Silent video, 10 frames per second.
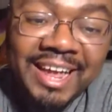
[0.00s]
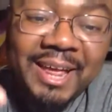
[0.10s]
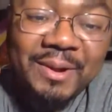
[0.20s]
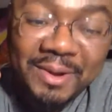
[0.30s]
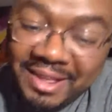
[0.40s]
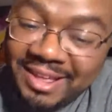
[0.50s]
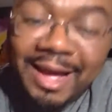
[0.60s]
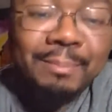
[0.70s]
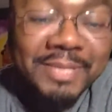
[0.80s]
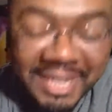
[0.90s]
And
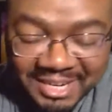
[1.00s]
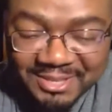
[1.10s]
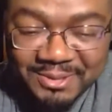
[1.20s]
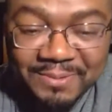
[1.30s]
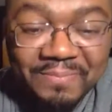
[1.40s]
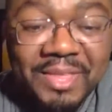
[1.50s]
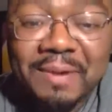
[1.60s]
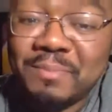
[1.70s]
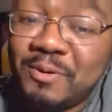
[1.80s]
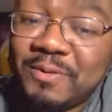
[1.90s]
I'm telling you,
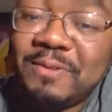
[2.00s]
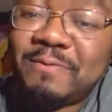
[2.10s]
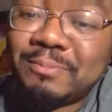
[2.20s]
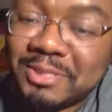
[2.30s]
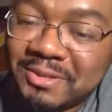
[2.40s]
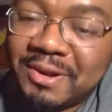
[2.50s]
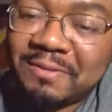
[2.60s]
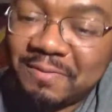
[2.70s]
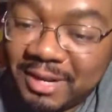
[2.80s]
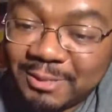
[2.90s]
that movie from start
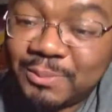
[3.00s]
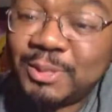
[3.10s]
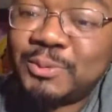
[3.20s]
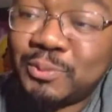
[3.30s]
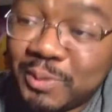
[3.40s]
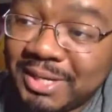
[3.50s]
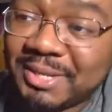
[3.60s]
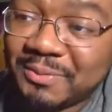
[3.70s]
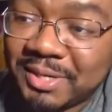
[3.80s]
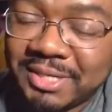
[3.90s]
to finish was
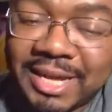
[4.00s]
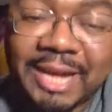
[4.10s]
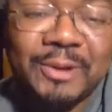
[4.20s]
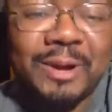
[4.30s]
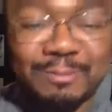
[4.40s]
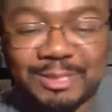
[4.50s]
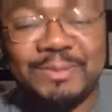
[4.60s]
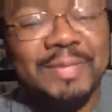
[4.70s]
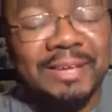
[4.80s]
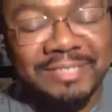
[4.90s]
really, really good. I know that was
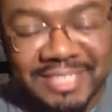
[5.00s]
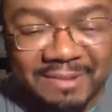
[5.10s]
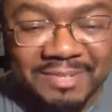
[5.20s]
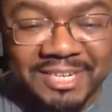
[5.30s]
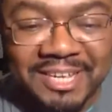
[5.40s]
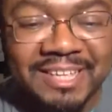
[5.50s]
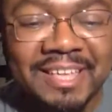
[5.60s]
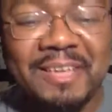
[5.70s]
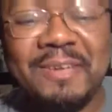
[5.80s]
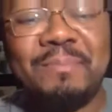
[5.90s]
2017,
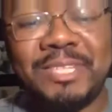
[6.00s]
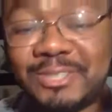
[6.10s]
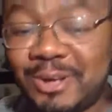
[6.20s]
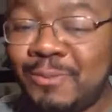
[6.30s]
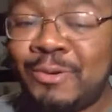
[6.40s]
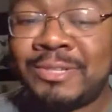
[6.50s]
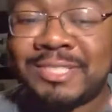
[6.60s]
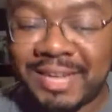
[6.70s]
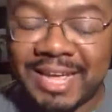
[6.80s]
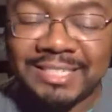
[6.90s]
but Star Wars:
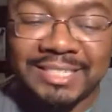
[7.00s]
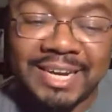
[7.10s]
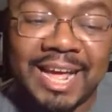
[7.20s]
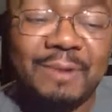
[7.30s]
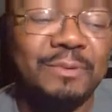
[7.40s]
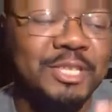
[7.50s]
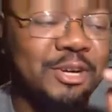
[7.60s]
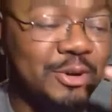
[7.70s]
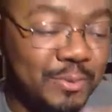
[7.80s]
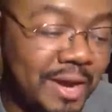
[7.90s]
The Last Jedi was a
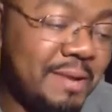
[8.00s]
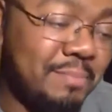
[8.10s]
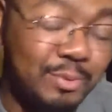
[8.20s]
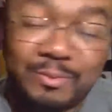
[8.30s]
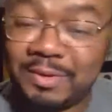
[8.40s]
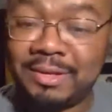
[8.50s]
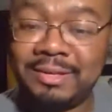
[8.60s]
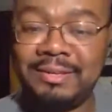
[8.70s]
great movie.